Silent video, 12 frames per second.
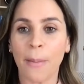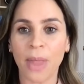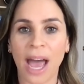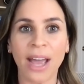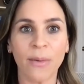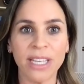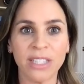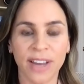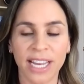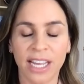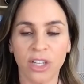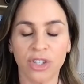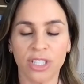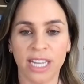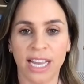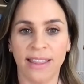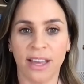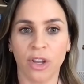I always find it
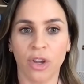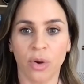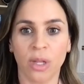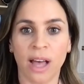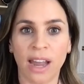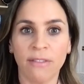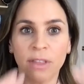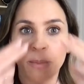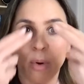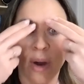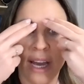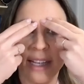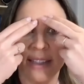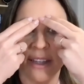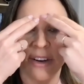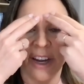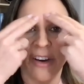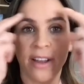interesting that, a lot of the points that
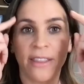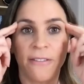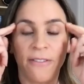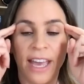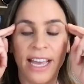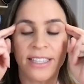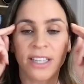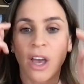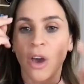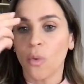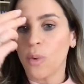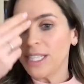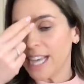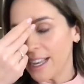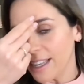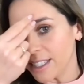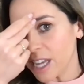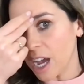are here on the face, we
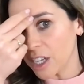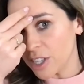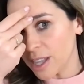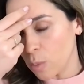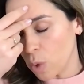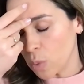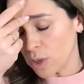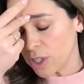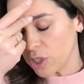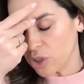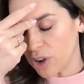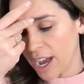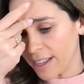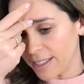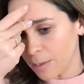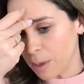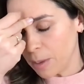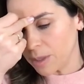tend to touch them when we're
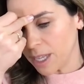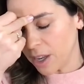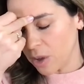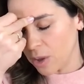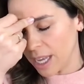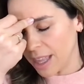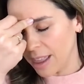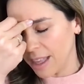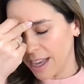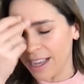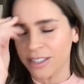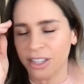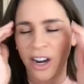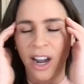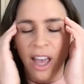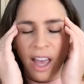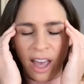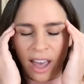stressed. Like, people tend to go like this, or,
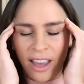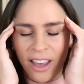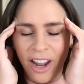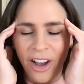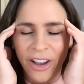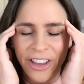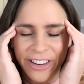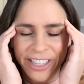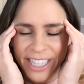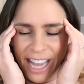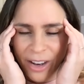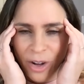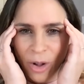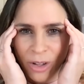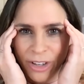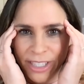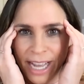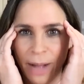you just tend to
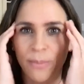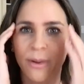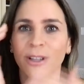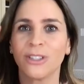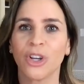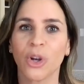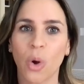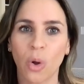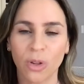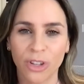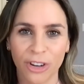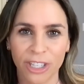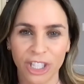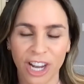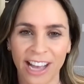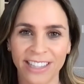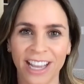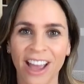hold your temples or you hold your
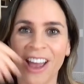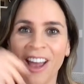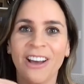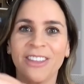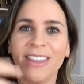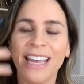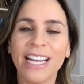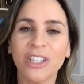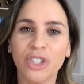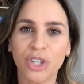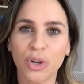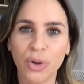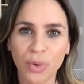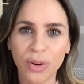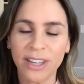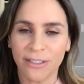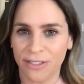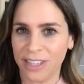chest. I think
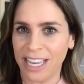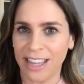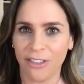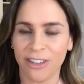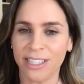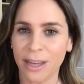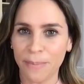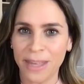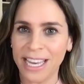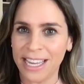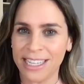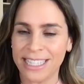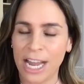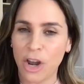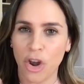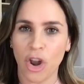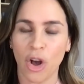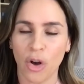intuitively there's something in us
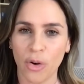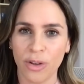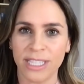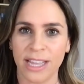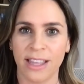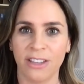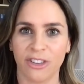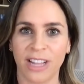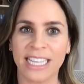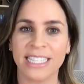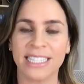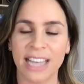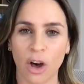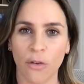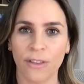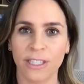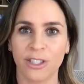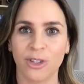that knows that these are like
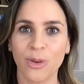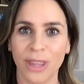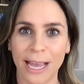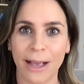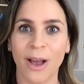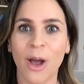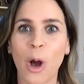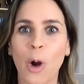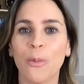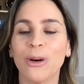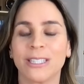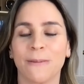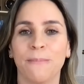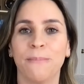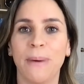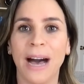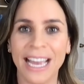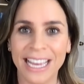self-soothing, almost
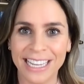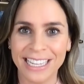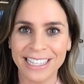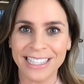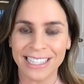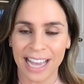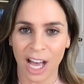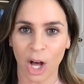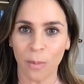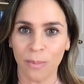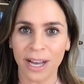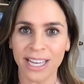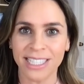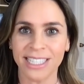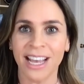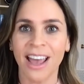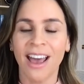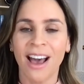buttons to help
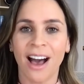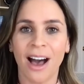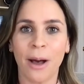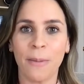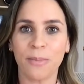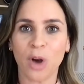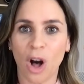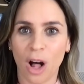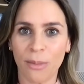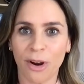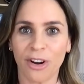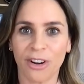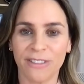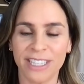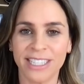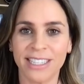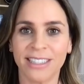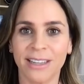us calm our
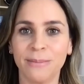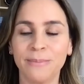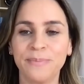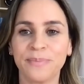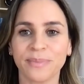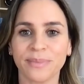nervous system.